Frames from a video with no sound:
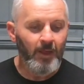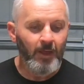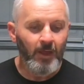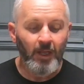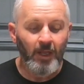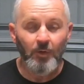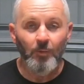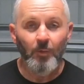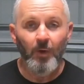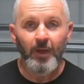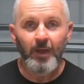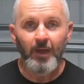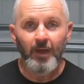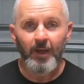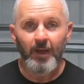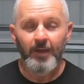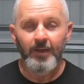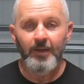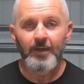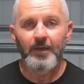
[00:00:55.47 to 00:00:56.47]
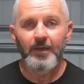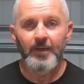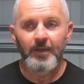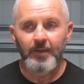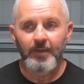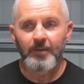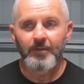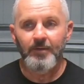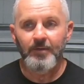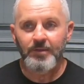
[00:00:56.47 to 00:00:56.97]
anyway,
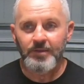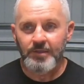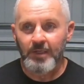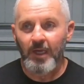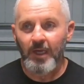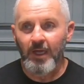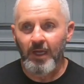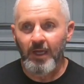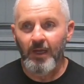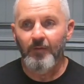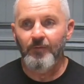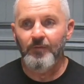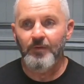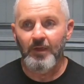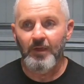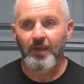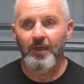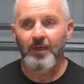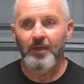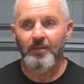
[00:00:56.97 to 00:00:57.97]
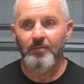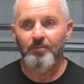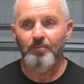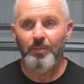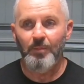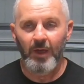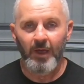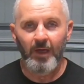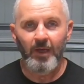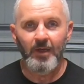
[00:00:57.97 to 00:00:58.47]
I saved and
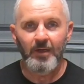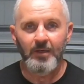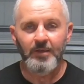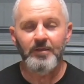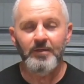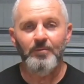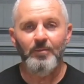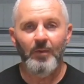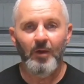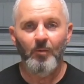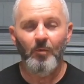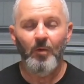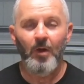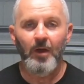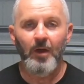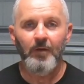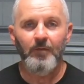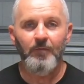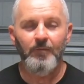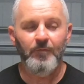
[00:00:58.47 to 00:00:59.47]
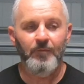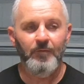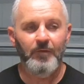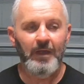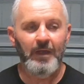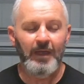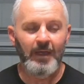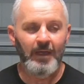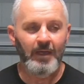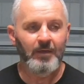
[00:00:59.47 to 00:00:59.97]
begged my wife
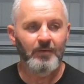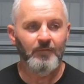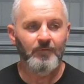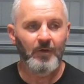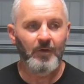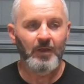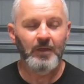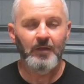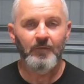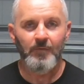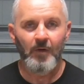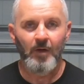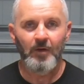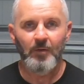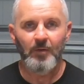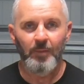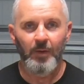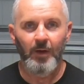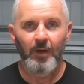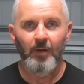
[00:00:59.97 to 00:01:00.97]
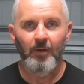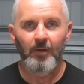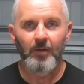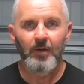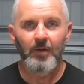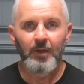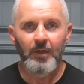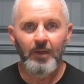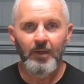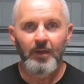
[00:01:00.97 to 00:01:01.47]
and finally found a pair